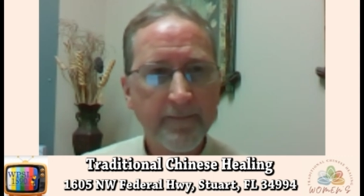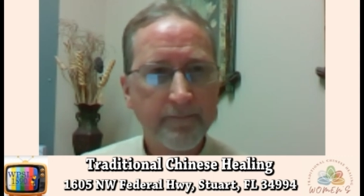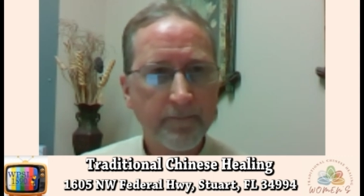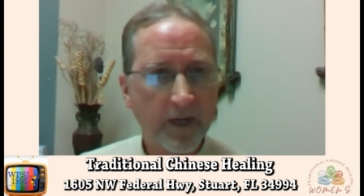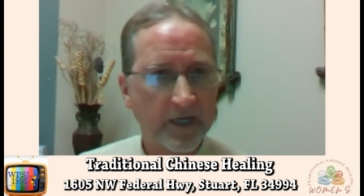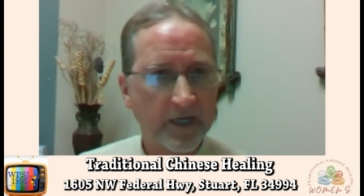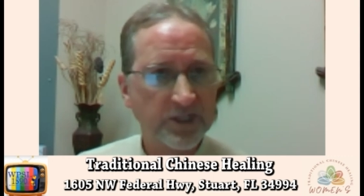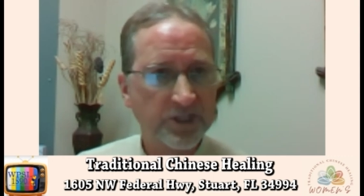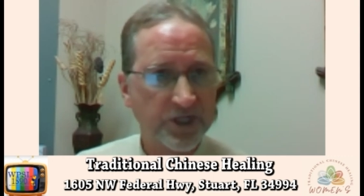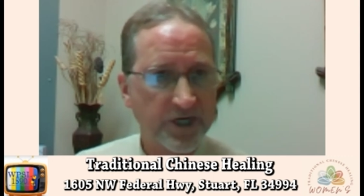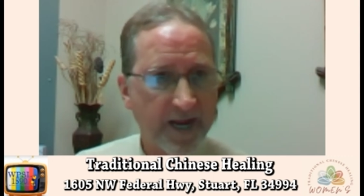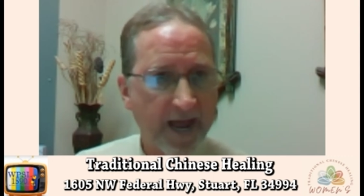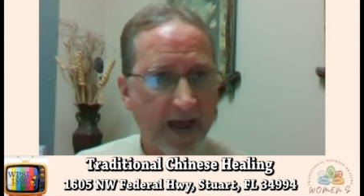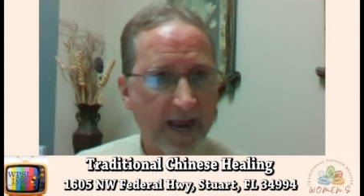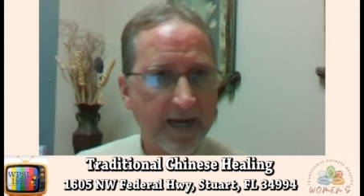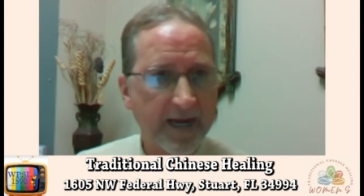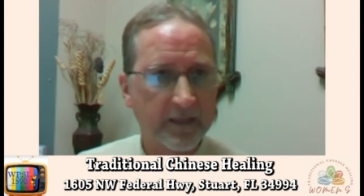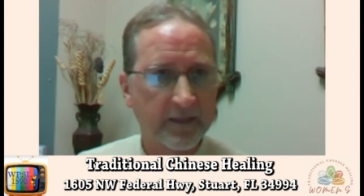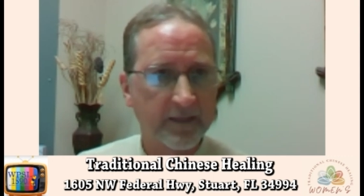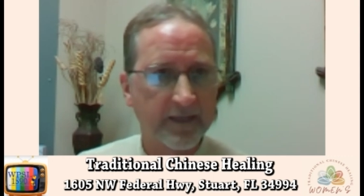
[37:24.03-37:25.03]
uh,
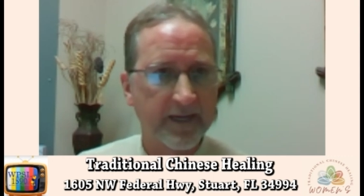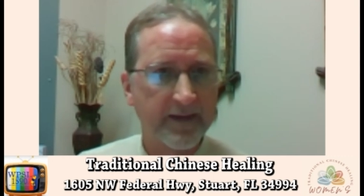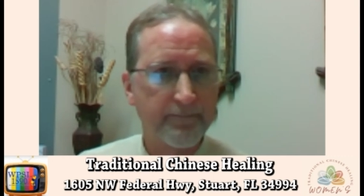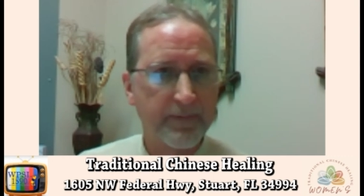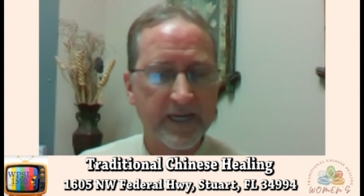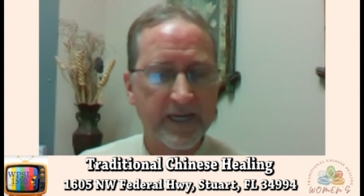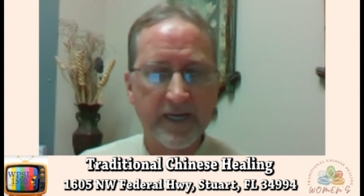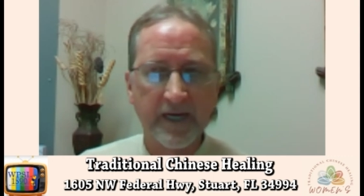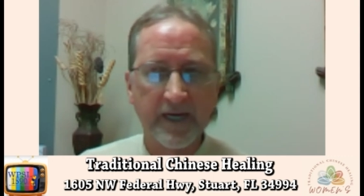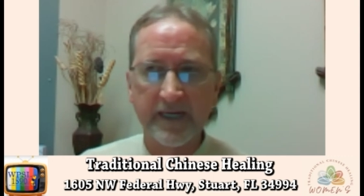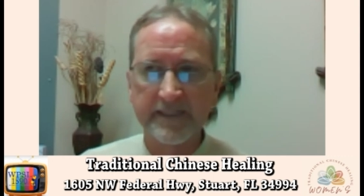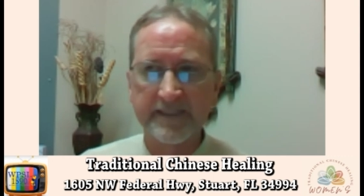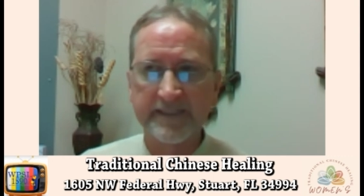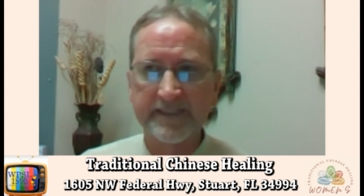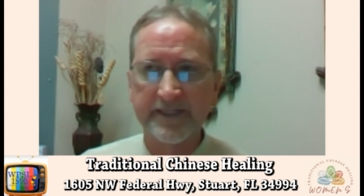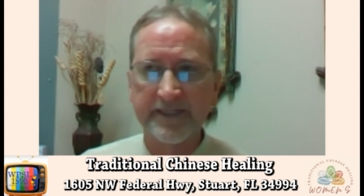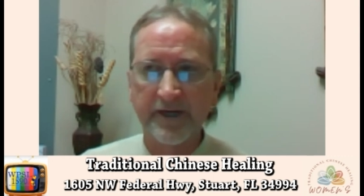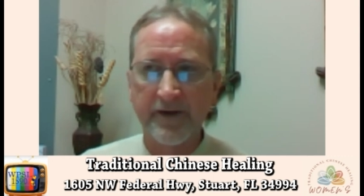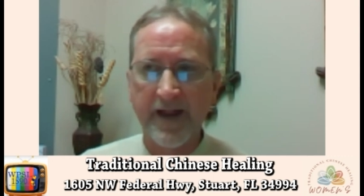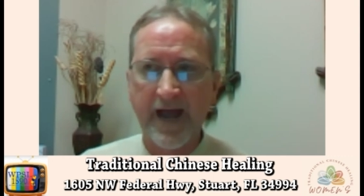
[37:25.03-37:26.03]
genetically because
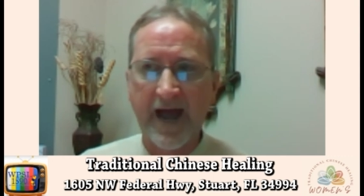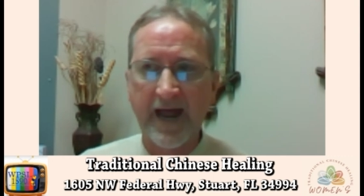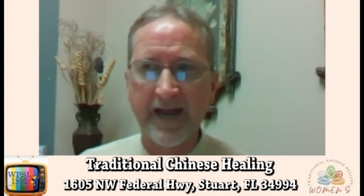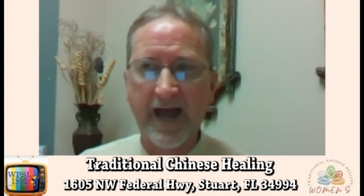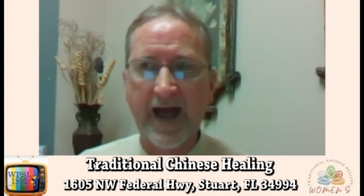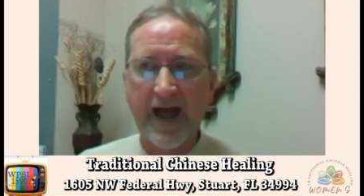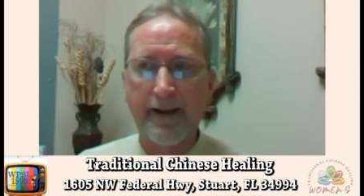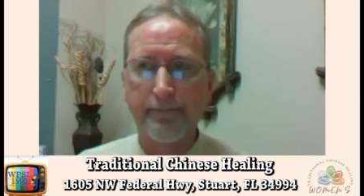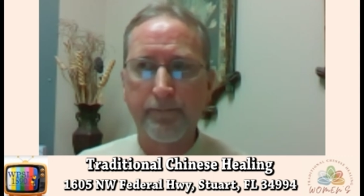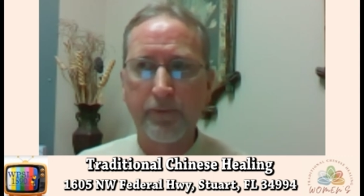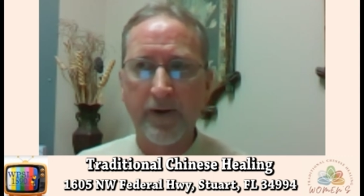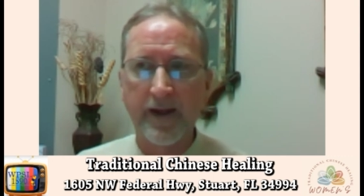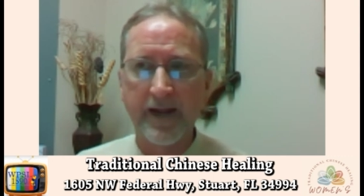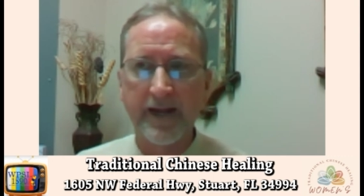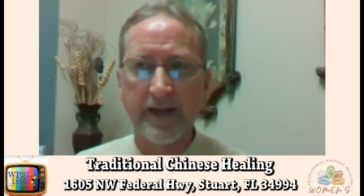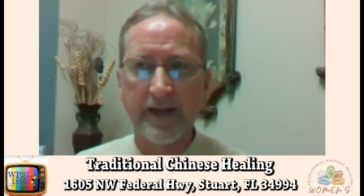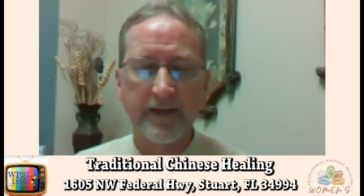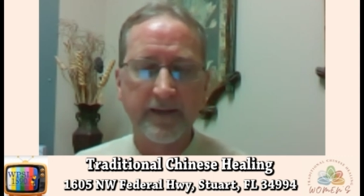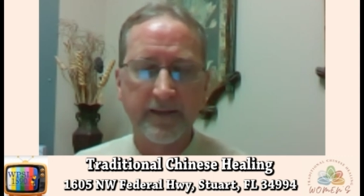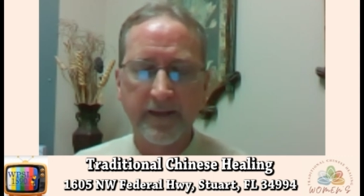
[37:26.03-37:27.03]
they're not
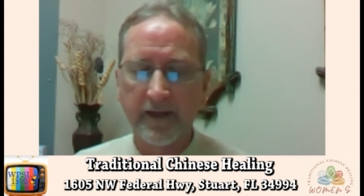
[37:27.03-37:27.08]
operating